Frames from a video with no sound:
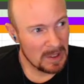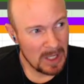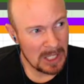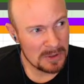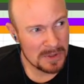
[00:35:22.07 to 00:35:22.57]

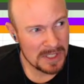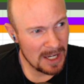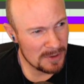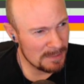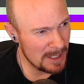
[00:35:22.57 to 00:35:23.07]
auto
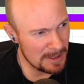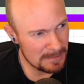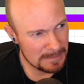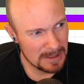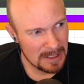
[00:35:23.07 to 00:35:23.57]
scouts
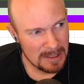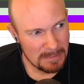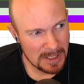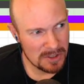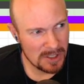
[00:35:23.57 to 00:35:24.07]
maybe
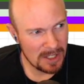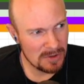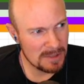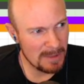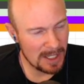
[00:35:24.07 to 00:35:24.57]
because you can't
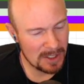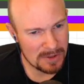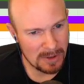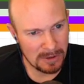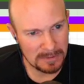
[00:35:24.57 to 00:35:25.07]
use the mind
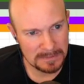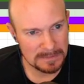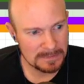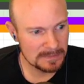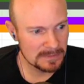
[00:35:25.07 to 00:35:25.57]
control.
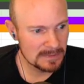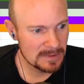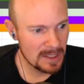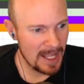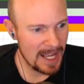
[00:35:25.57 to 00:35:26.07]

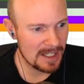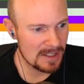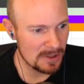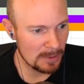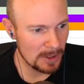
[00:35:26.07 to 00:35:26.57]
Hacking
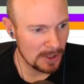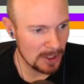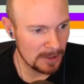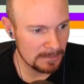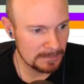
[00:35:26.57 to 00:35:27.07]
is still really
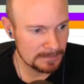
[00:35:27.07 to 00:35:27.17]
good.